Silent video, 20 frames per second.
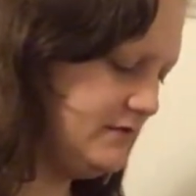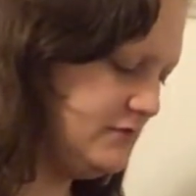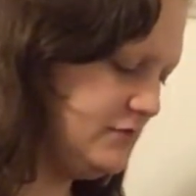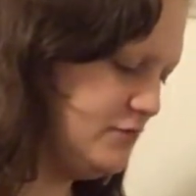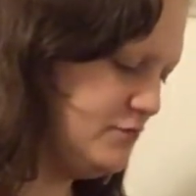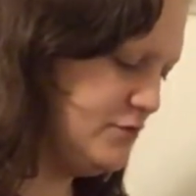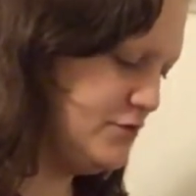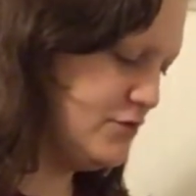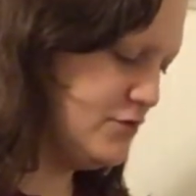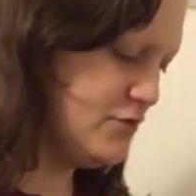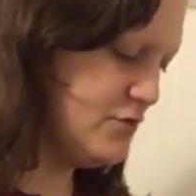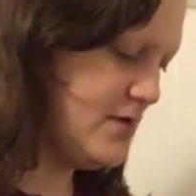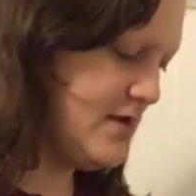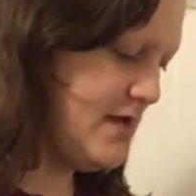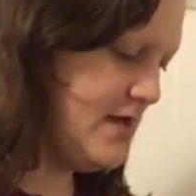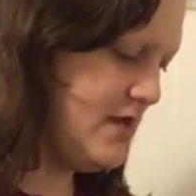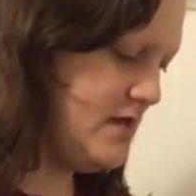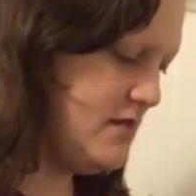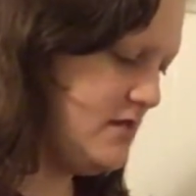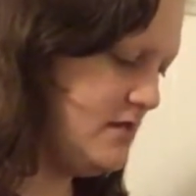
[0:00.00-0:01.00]
super
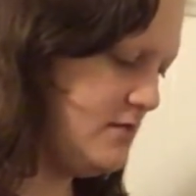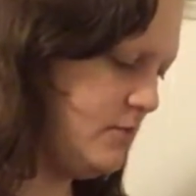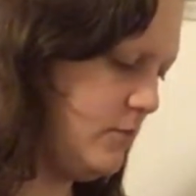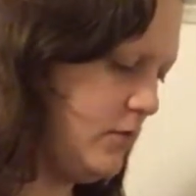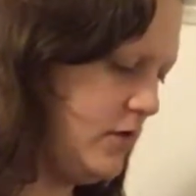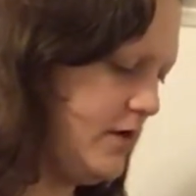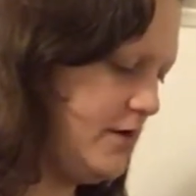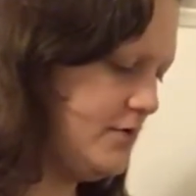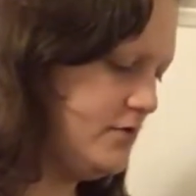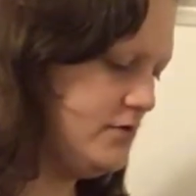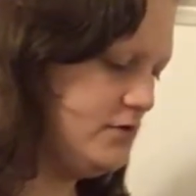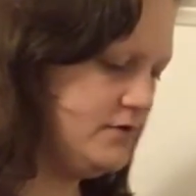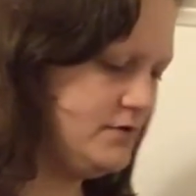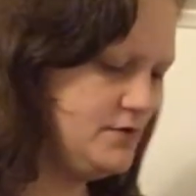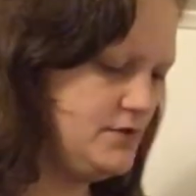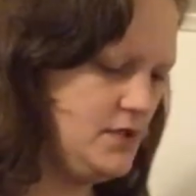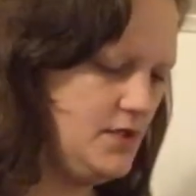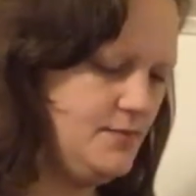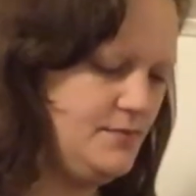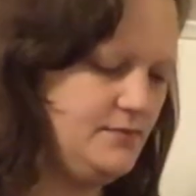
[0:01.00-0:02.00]
gray, the water on
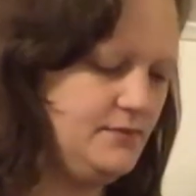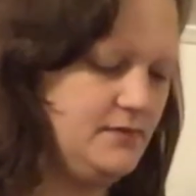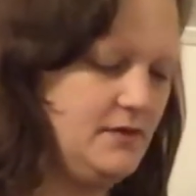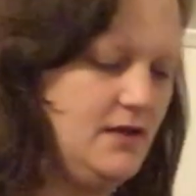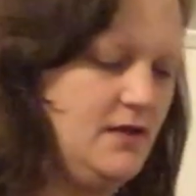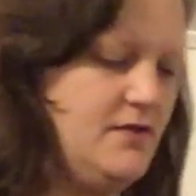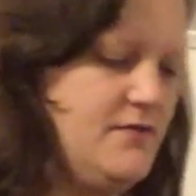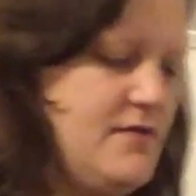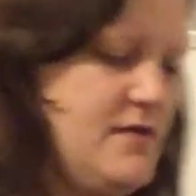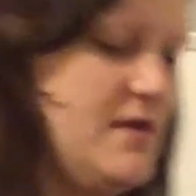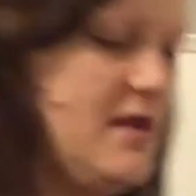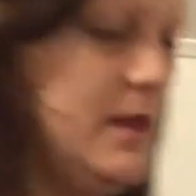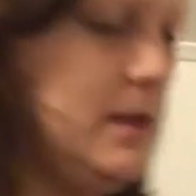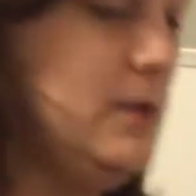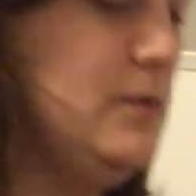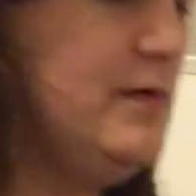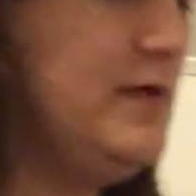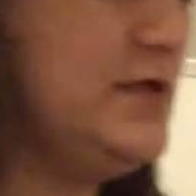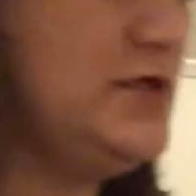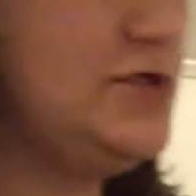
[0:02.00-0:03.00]
top is kind of
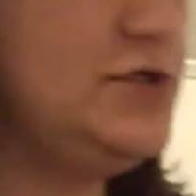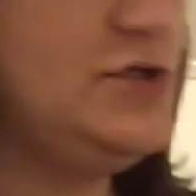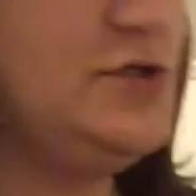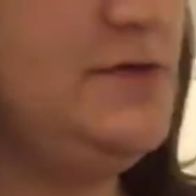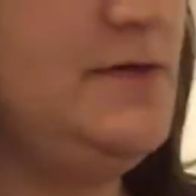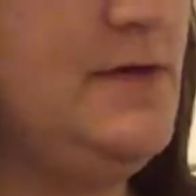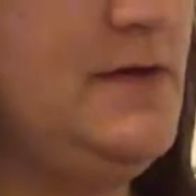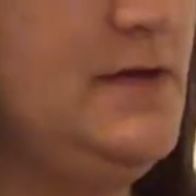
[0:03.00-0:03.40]
yellowish.